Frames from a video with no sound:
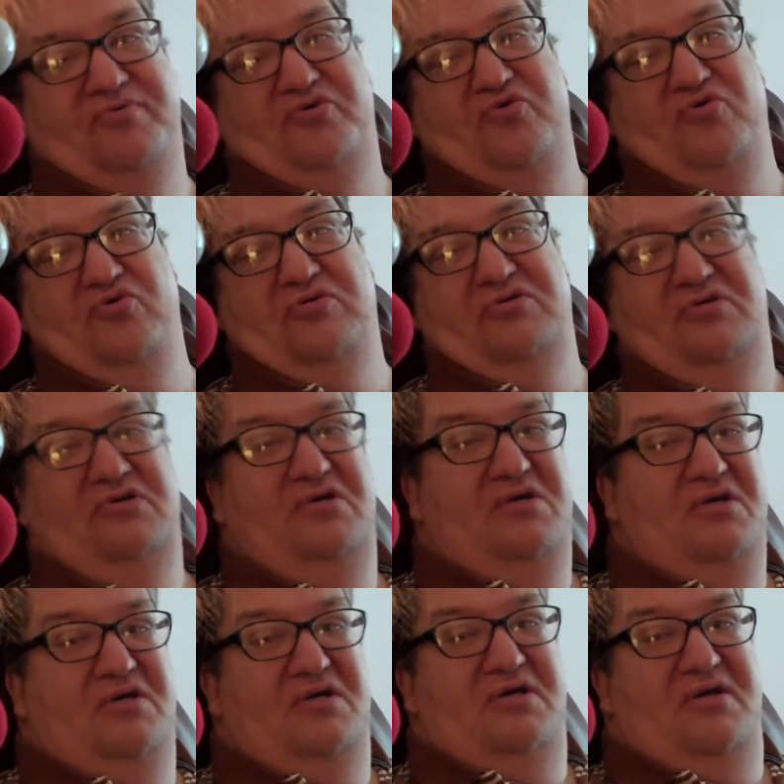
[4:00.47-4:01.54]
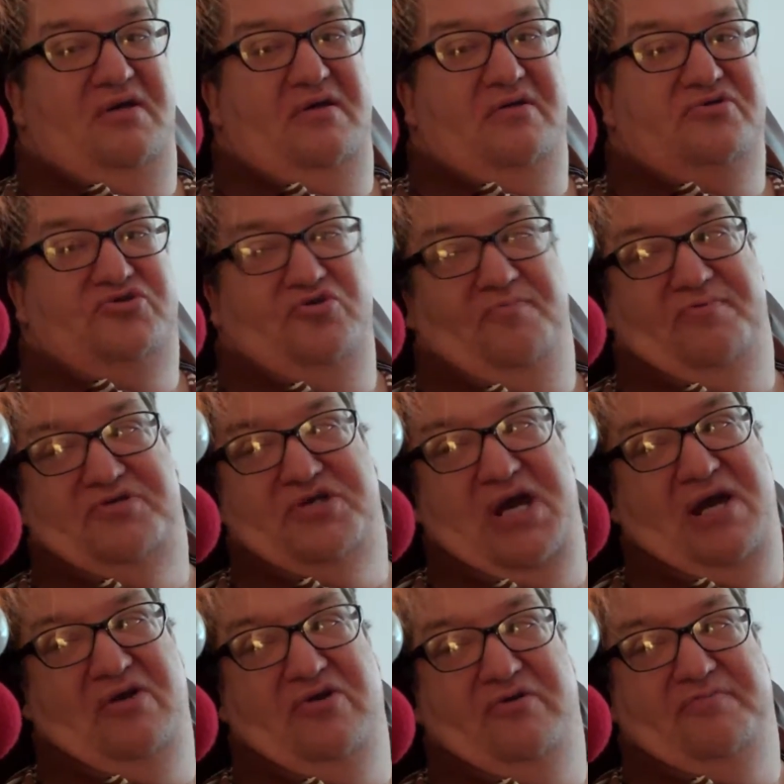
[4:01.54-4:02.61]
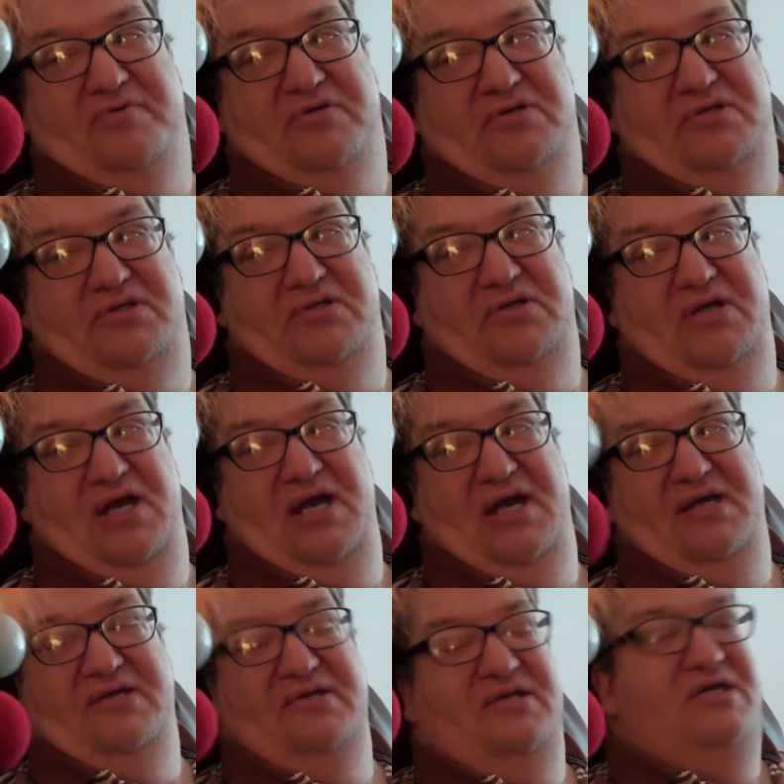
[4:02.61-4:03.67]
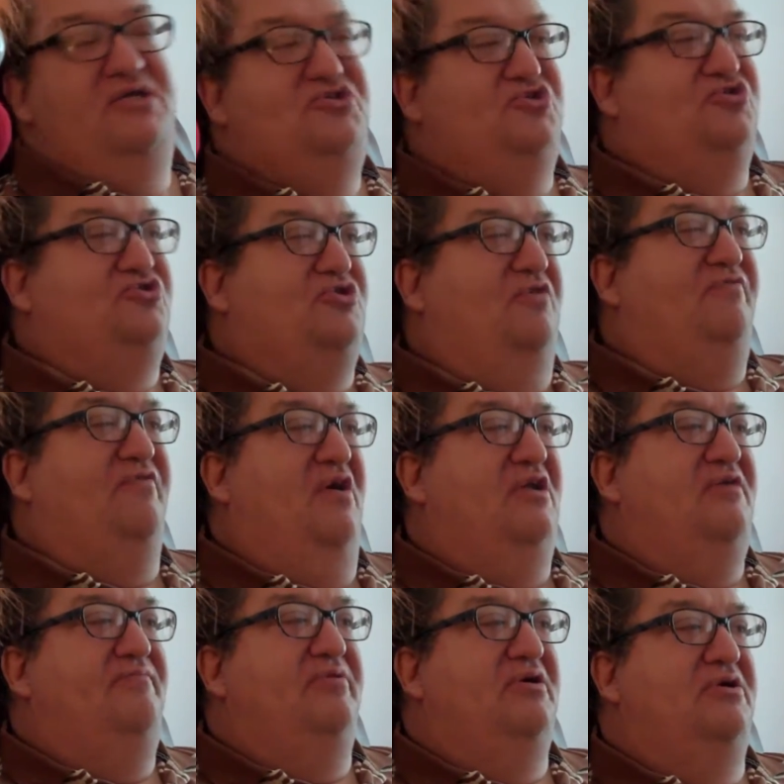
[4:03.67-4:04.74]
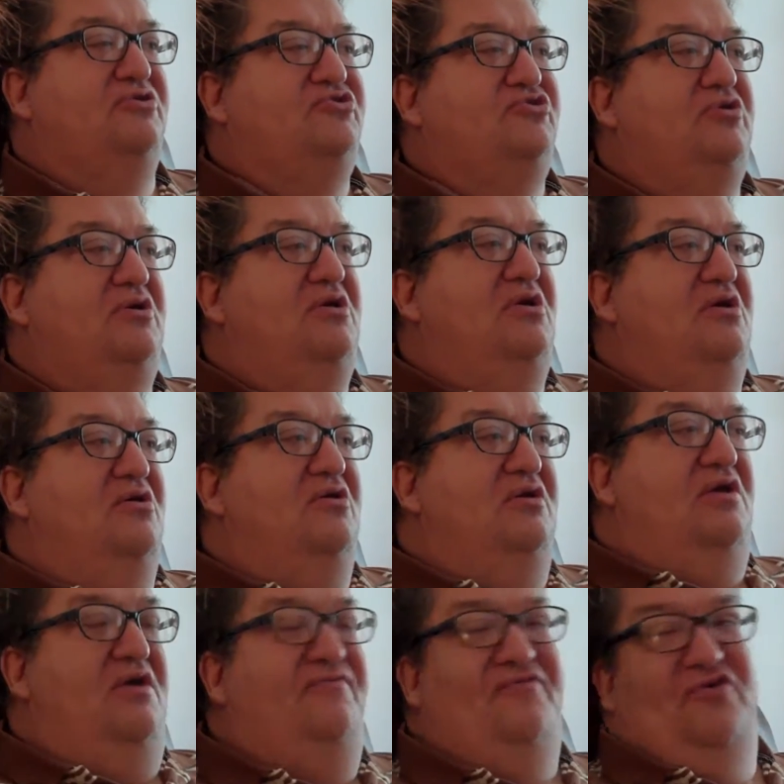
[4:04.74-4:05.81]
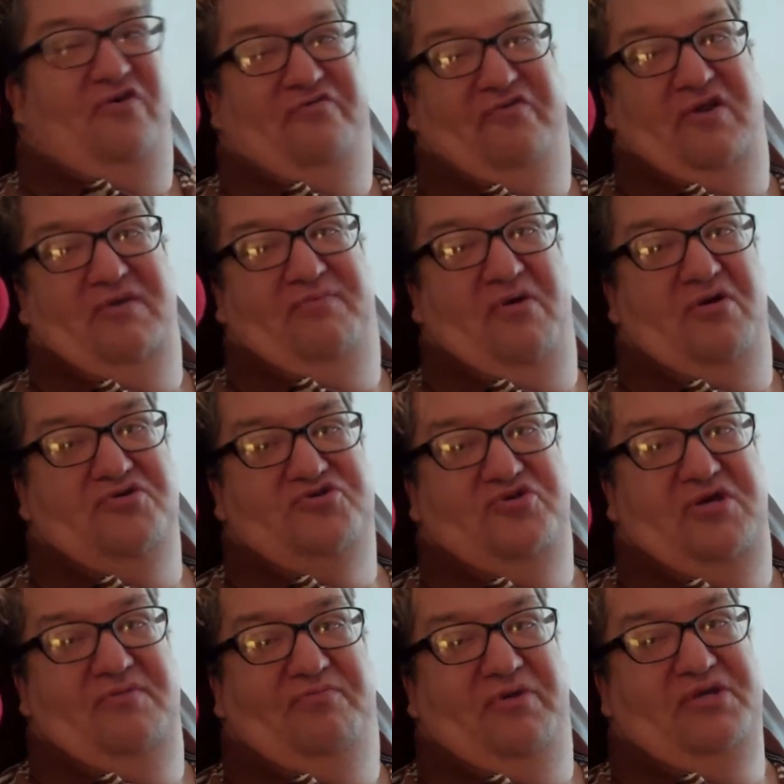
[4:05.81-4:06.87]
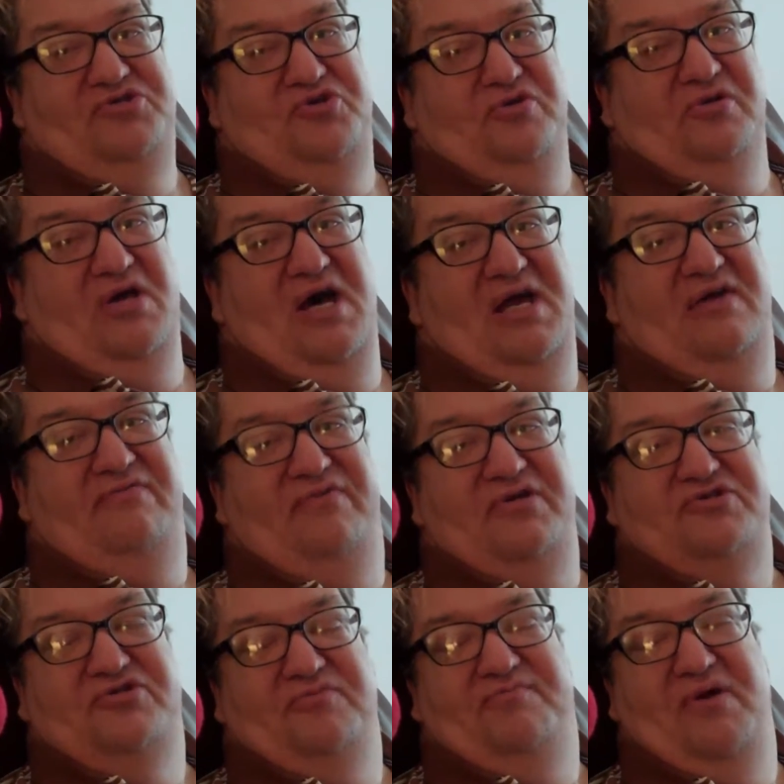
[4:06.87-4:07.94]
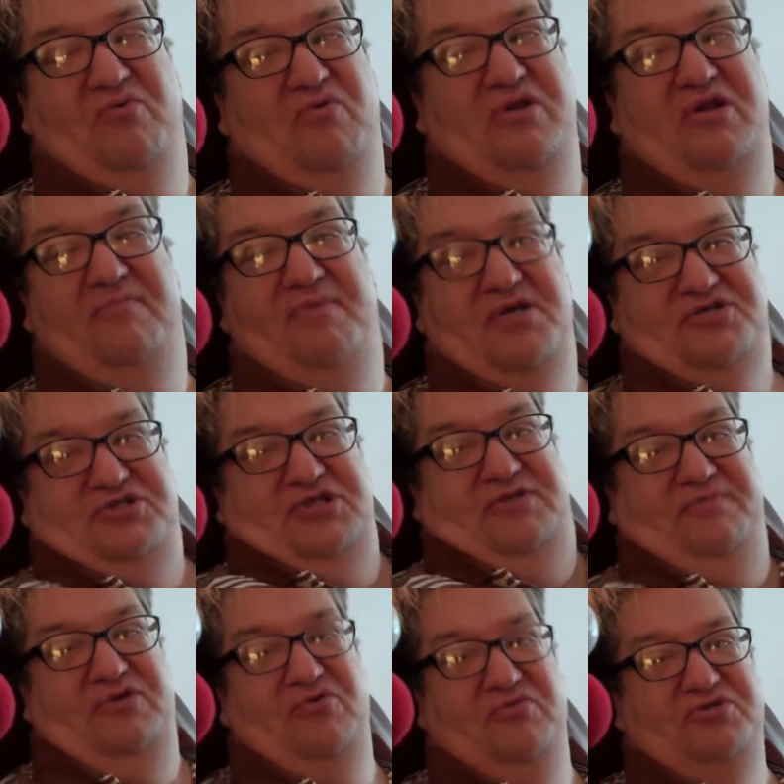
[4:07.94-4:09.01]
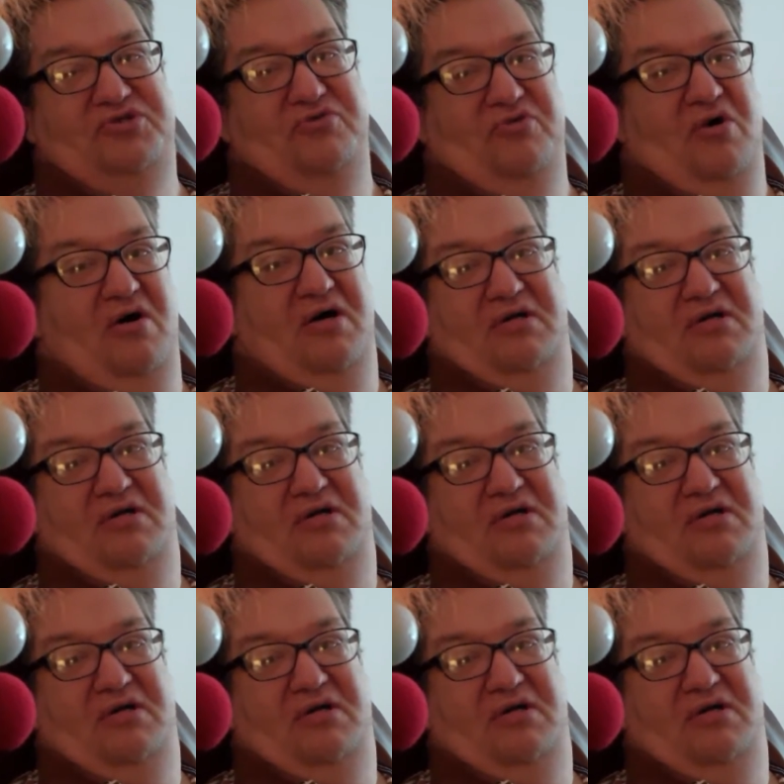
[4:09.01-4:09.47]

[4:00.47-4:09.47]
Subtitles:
cool, super charitable, and he's just so funny because if you're a funny person, he brings you to life. He's one of the best interviewers there are.